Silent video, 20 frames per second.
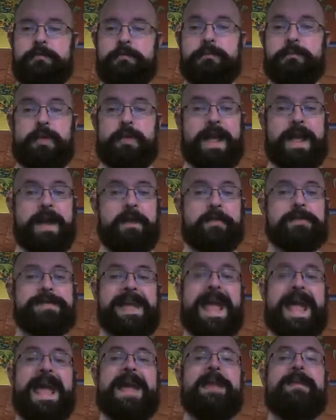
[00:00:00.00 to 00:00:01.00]
players
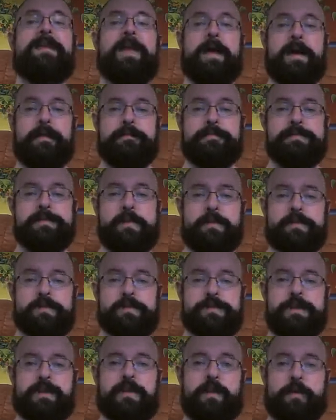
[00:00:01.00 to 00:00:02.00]
and devs, are
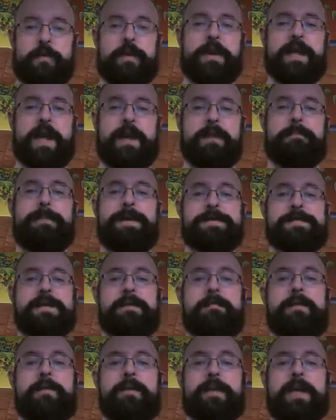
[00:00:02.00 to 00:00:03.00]
still learning how to best
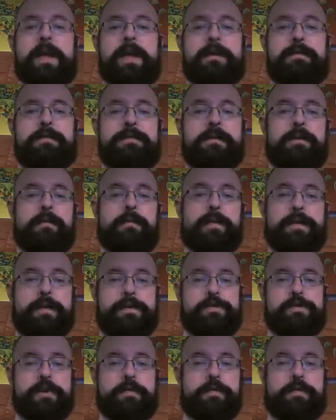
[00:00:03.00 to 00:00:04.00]
communicate and deal with
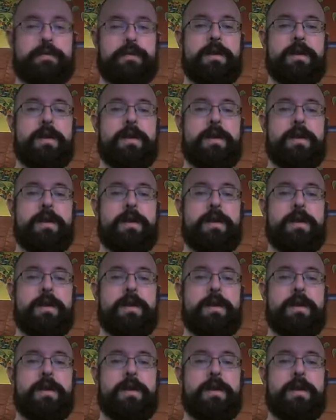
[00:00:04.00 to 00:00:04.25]
each other.